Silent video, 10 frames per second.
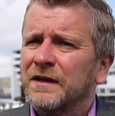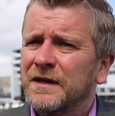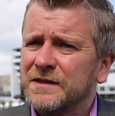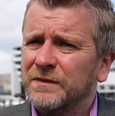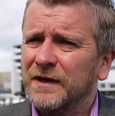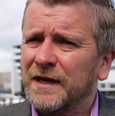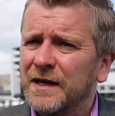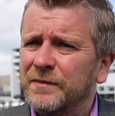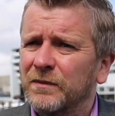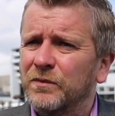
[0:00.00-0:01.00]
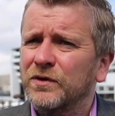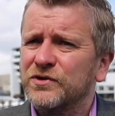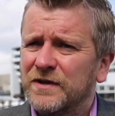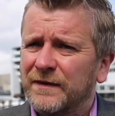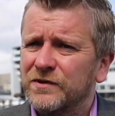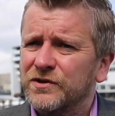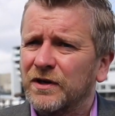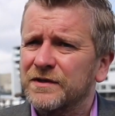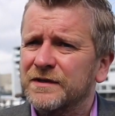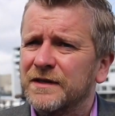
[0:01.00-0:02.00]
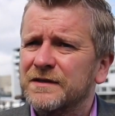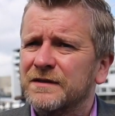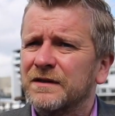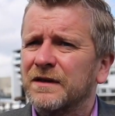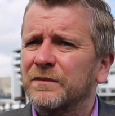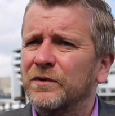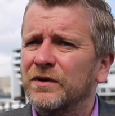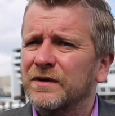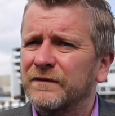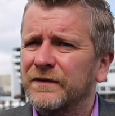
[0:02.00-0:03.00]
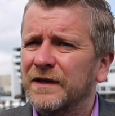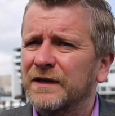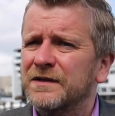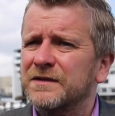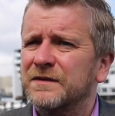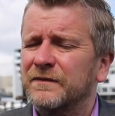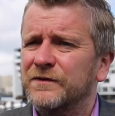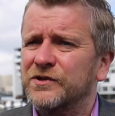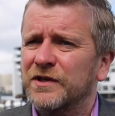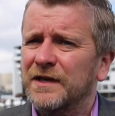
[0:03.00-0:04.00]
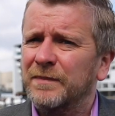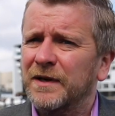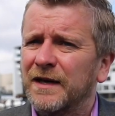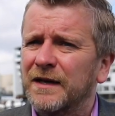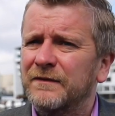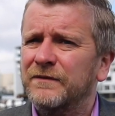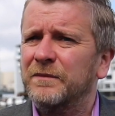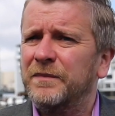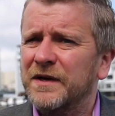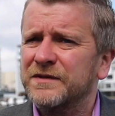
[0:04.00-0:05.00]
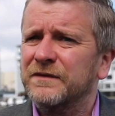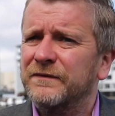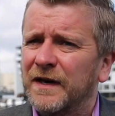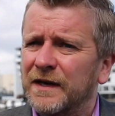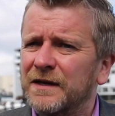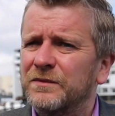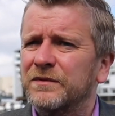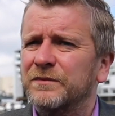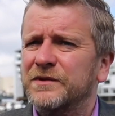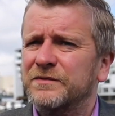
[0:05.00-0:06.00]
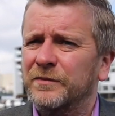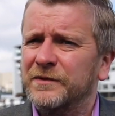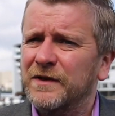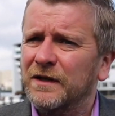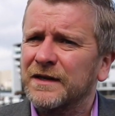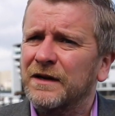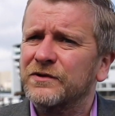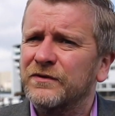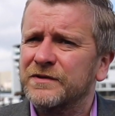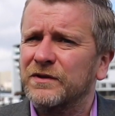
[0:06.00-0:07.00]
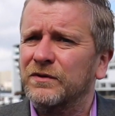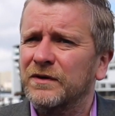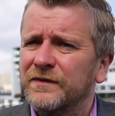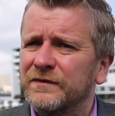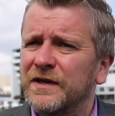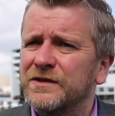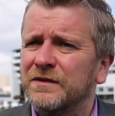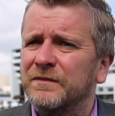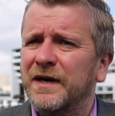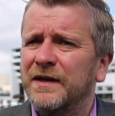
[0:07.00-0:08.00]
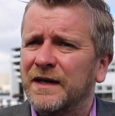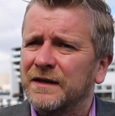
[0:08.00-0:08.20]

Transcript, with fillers: This will enable more travel choices and more convenience for journey planning from Bass to Ferry which will be rolled out across all of the region by the